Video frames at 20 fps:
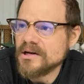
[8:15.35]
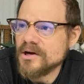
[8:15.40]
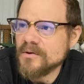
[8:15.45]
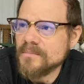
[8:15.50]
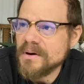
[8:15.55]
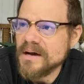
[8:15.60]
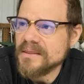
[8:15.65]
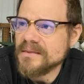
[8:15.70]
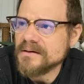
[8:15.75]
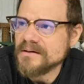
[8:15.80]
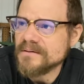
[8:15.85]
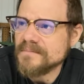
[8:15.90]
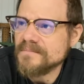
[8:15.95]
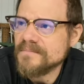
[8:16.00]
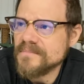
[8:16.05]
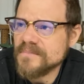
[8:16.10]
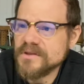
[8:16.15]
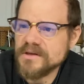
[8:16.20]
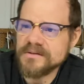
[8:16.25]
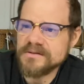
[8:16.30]
by
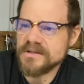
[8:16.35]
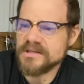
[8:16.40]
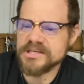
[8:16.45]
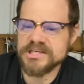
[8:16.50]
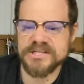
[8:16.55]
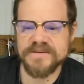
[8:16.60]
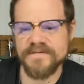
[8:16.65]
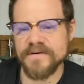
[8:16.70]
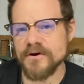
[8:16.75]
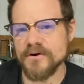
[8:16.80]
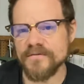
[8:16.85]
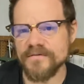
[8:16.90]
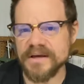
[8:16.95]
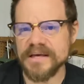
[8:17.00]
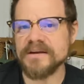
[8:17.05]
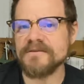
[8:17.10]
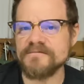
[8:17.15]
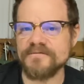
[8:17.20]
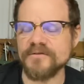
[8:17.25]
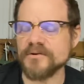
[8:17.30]
the sphere of
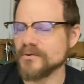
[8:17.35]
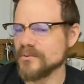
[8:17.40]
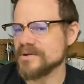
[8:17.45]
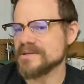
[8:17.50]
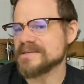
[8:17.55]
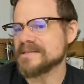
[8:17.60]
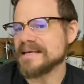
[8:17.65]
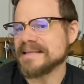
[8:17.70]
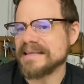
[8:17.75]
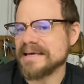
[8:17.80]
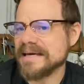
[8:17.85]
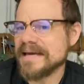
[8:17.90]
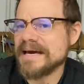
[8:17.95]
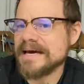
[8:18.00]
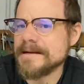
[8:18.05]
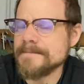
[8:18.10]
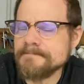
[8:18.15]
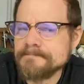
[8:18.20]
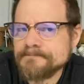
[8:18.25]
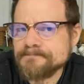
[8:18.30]
influence that they had.